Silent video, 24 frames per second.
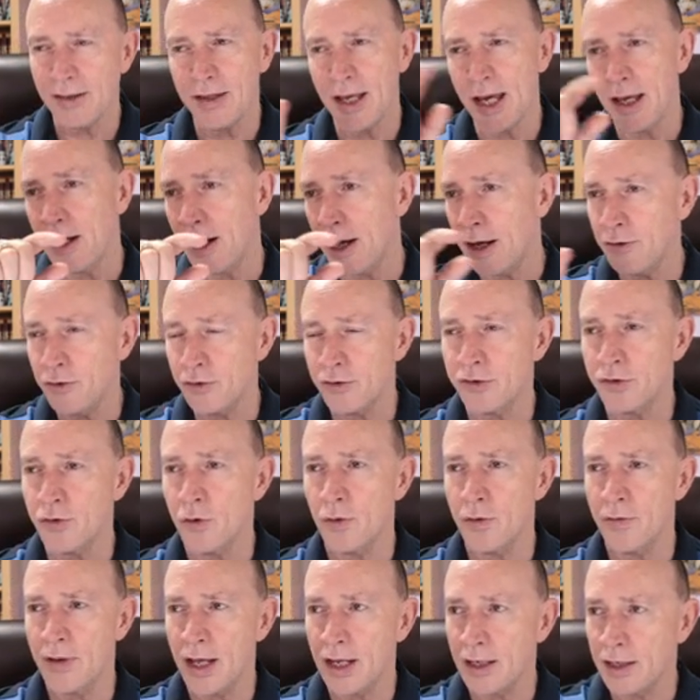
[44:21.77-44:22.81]
that,
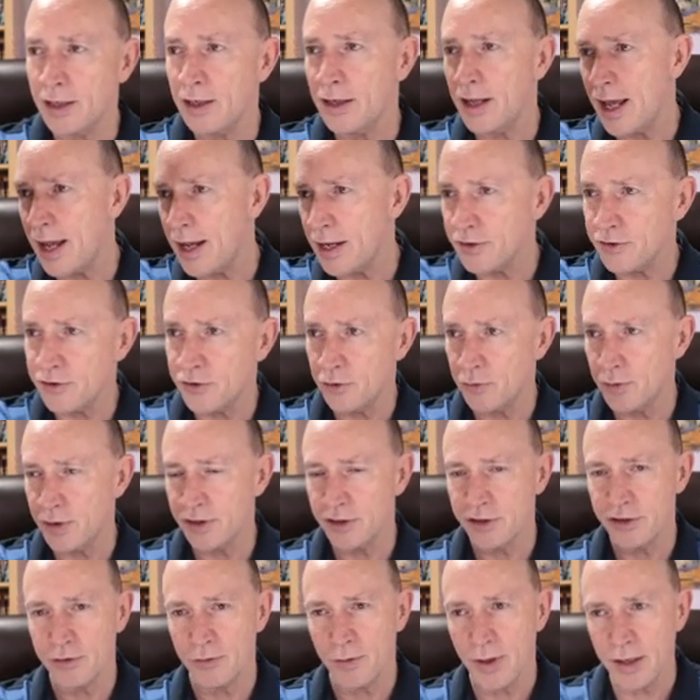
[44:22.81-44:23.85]
underscore that, little
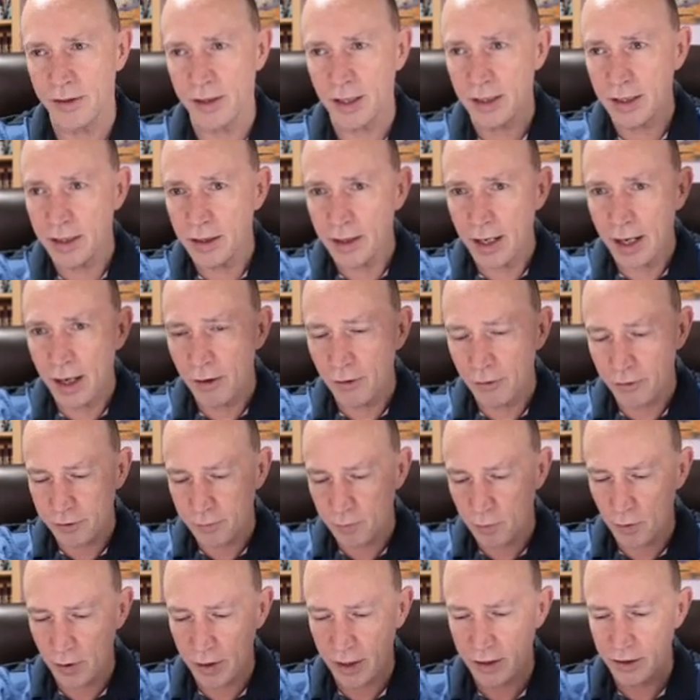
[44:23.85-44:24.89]
asterisks around that, little arrows
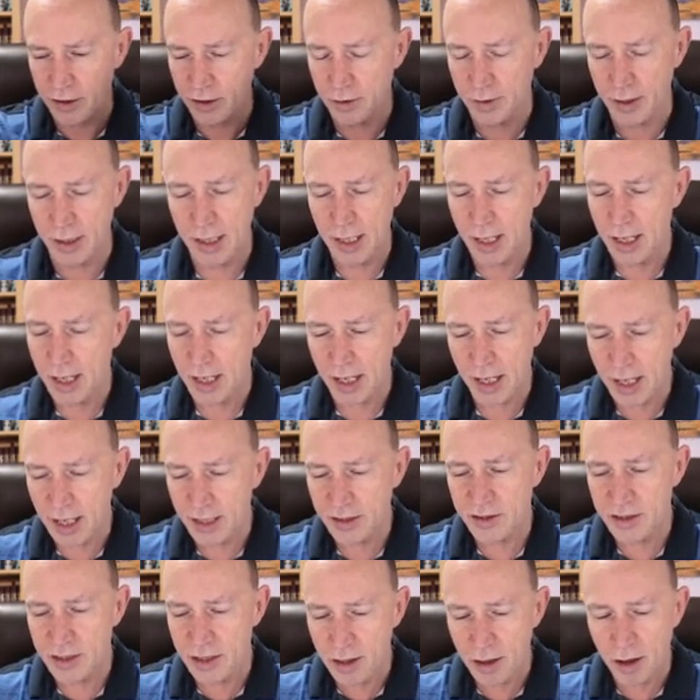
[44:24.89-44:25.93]
pointed to it.
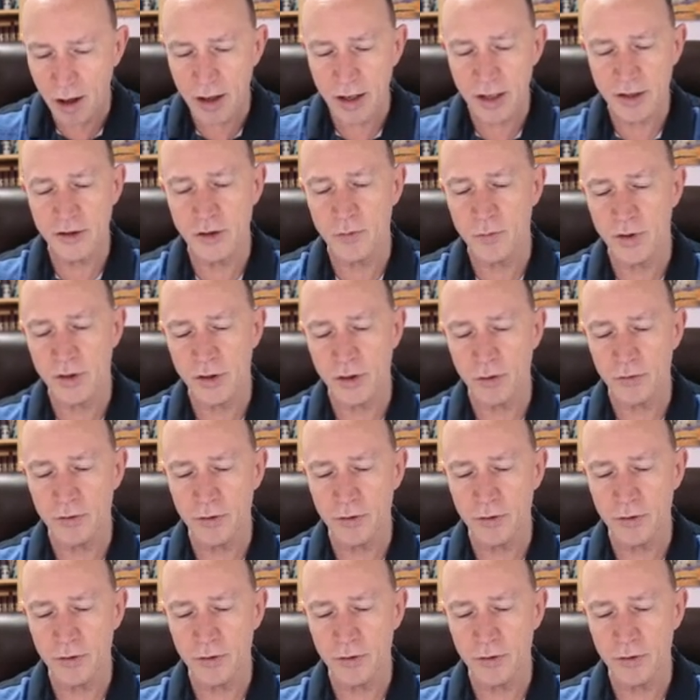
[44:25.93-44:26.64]
It's not as a result